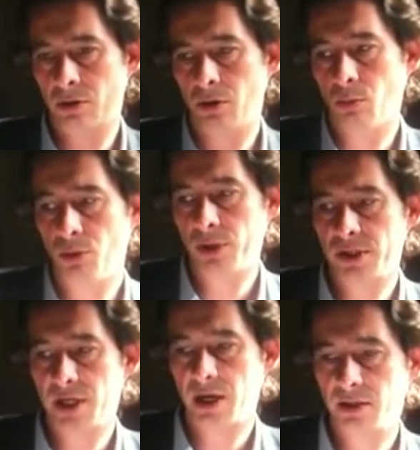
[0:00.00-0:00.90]

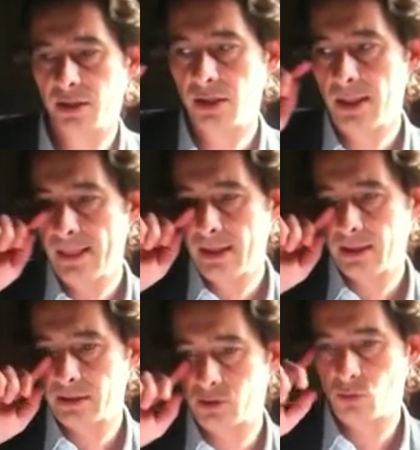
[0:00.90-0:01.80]
Globally, the idea
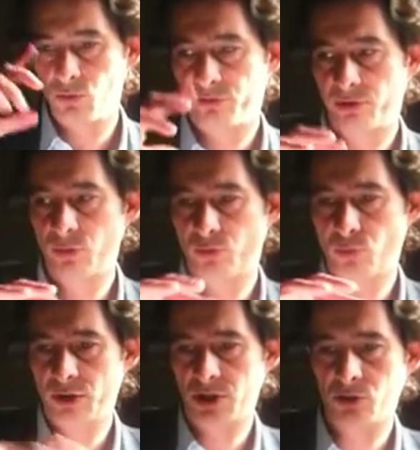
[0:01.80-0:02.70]
is to move from a
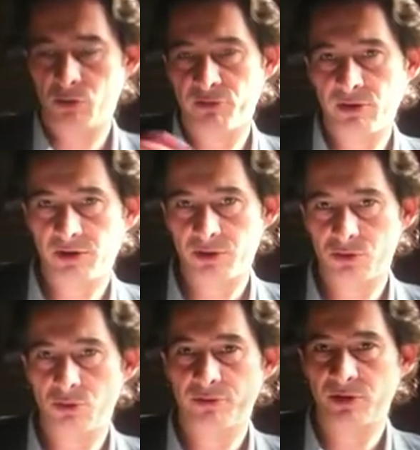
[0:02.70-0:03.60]
Moët Chandon
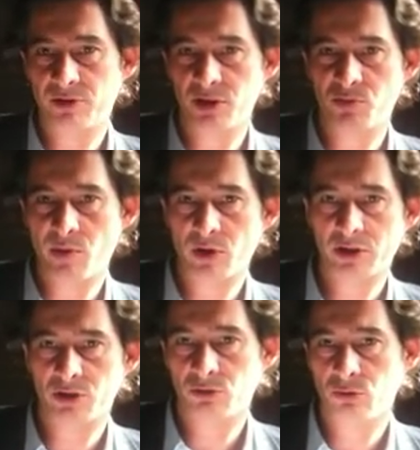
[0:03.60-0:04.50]
vintage to a vintage by
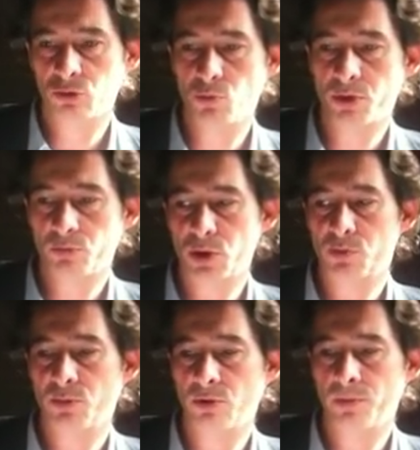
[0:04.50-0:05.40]
Moët Chandon to put
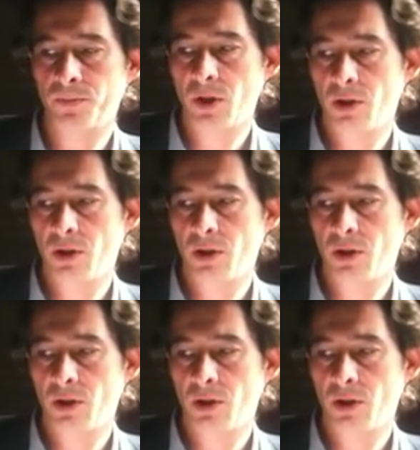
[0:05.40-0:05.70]
much more